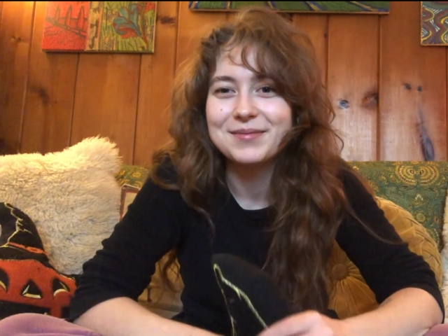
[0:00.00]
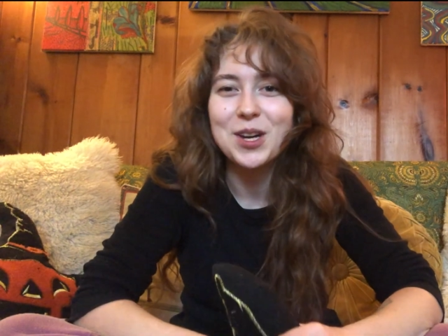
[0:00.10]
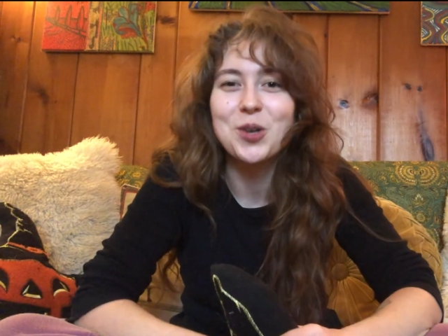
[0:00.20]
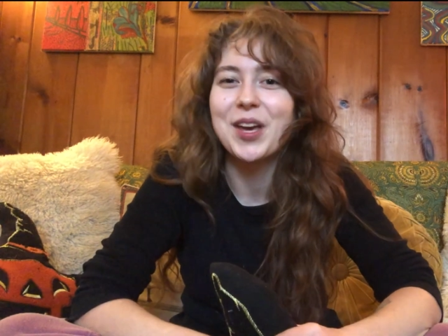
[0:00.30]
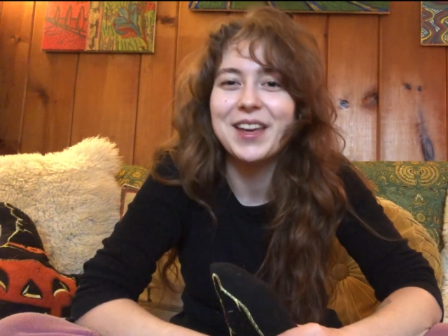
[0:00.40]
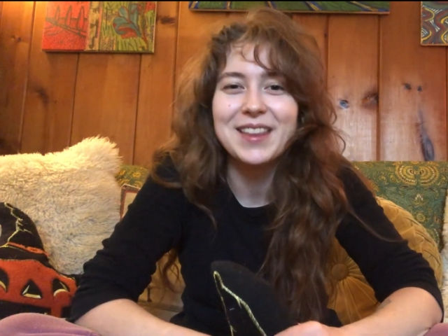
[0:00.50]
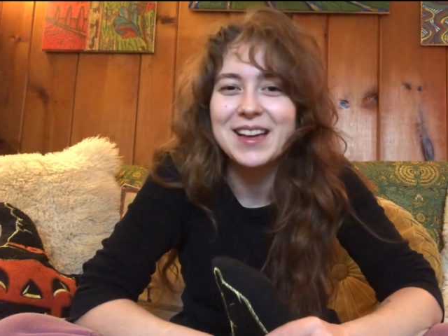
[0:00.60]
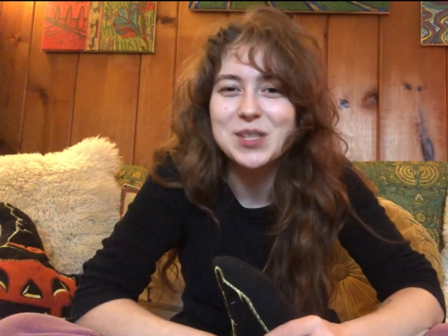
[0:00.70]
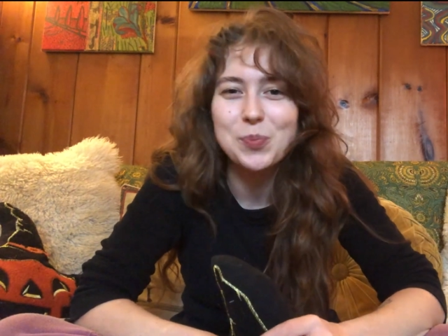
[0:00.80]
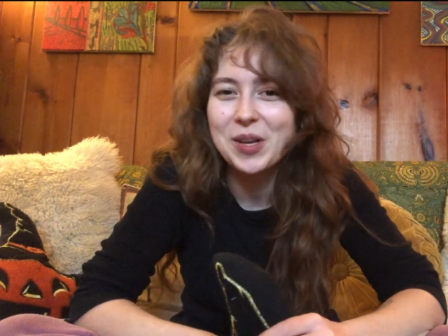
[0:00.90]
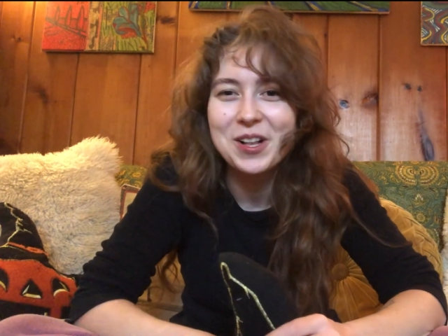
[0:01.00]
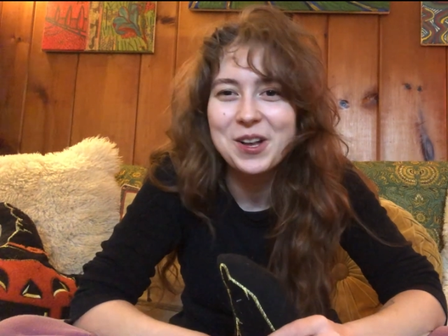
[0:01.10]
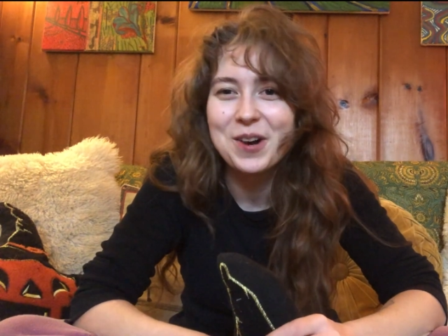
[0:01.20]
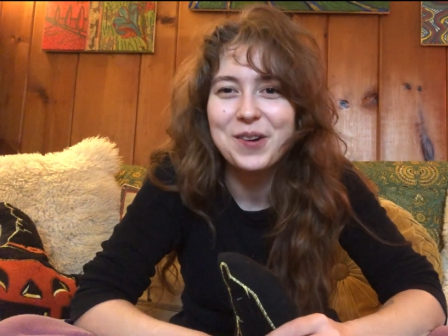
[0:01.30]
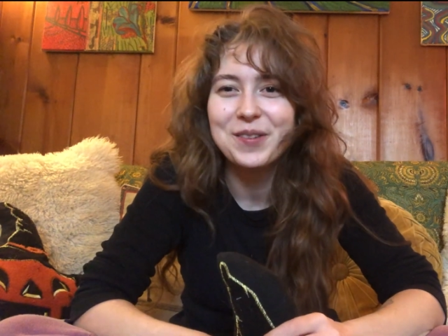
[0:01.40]
okay, that's a
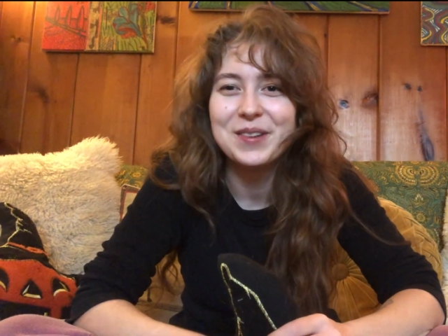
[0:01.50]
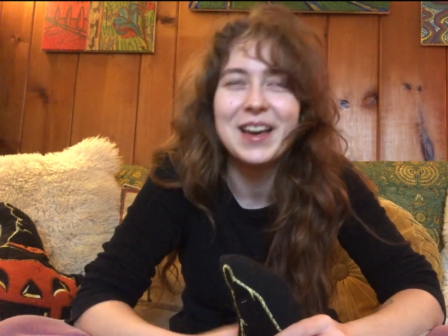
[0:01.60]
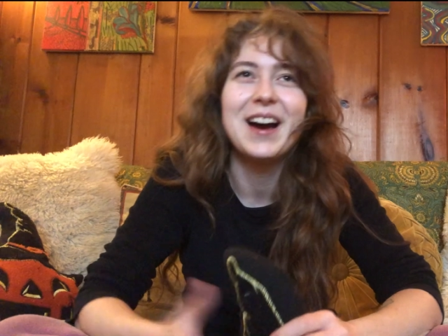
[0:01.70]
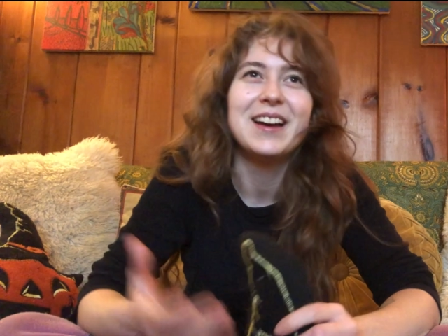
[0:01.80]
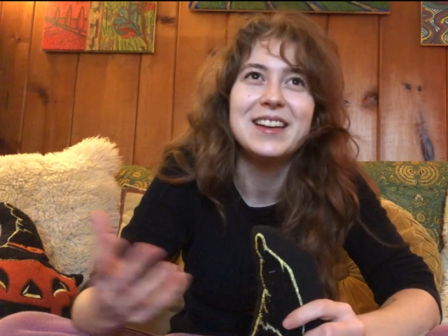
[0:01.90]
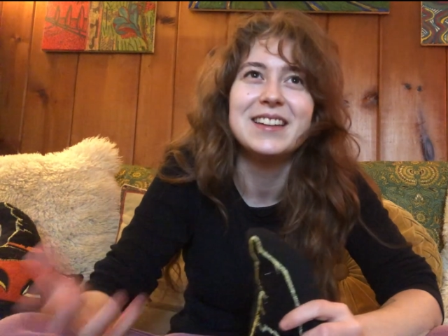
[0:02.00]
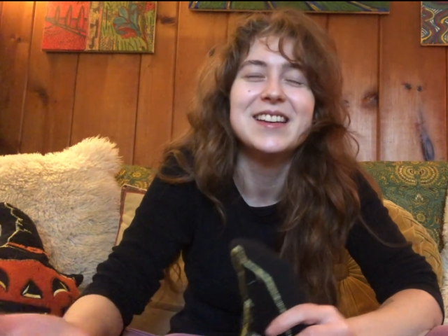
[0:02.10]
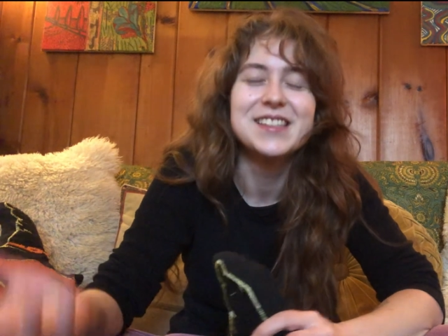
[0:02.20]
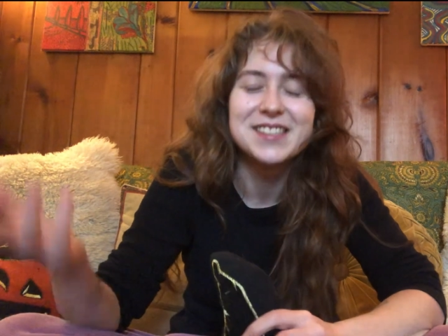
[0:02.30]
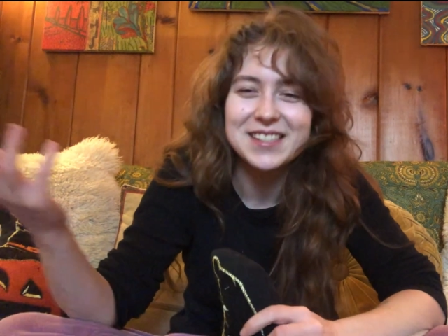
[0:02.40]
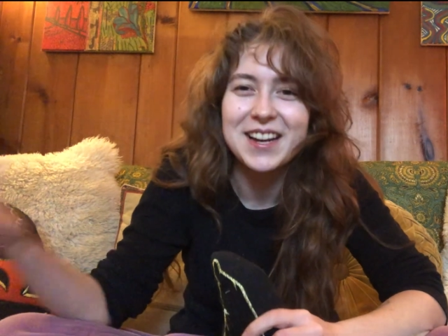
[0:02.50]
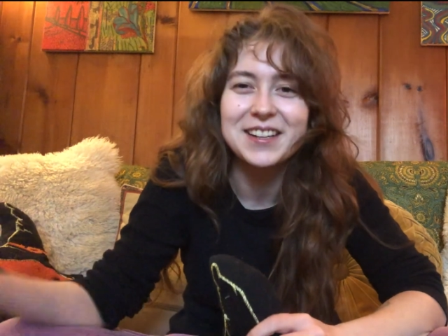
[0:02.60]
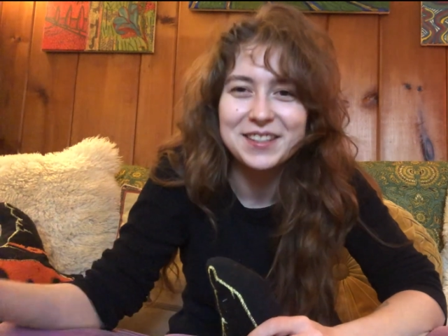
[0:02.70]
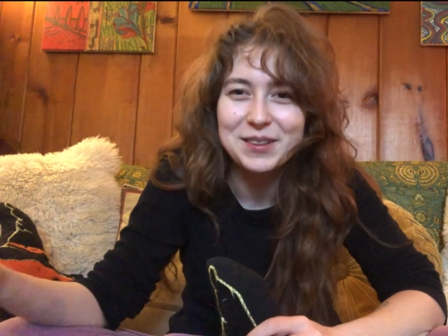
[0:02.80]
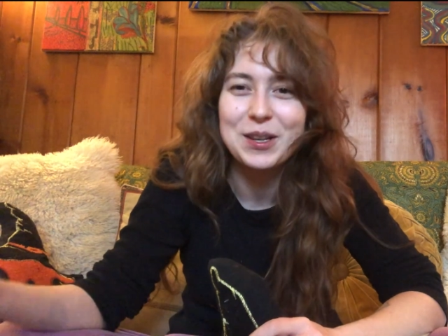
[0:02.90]
pillow. Yeah, it is
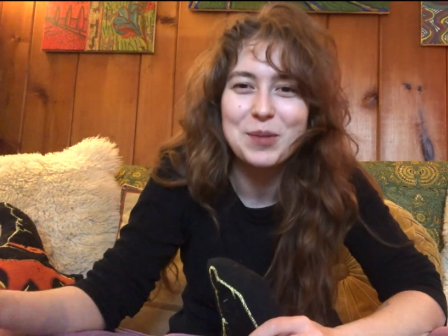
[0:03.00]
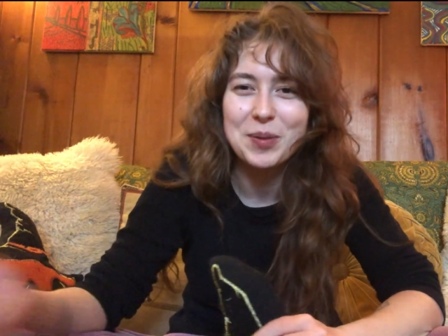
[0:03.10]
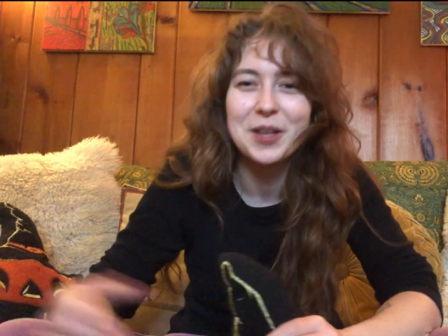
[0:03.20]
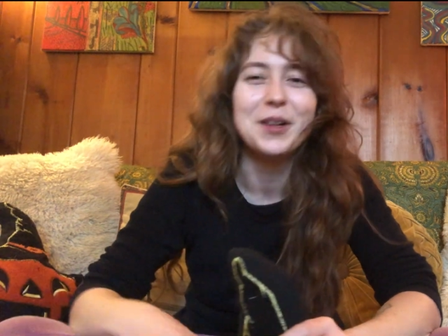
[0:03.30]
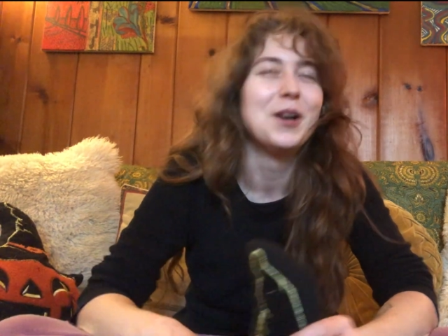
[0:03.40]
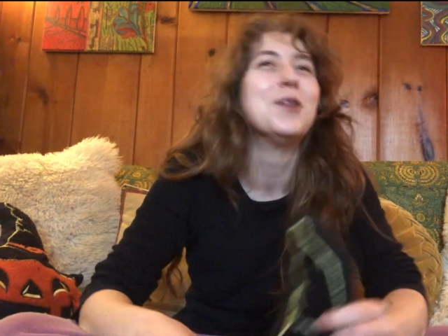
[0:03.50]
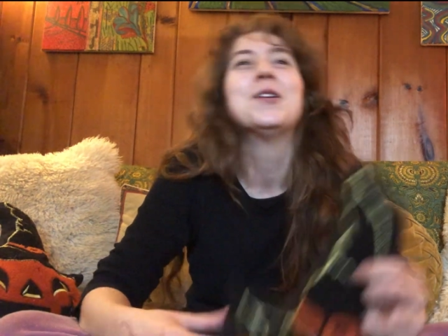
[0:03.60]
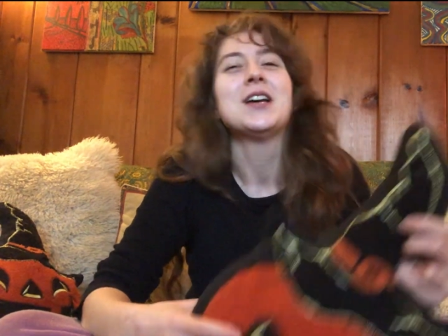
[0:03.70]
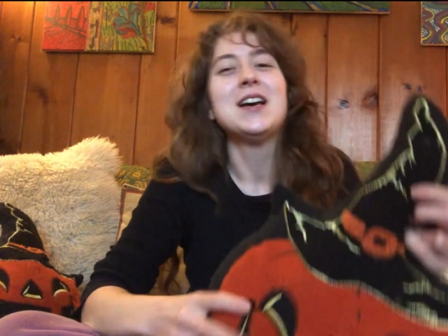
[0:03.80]
technically a pillow.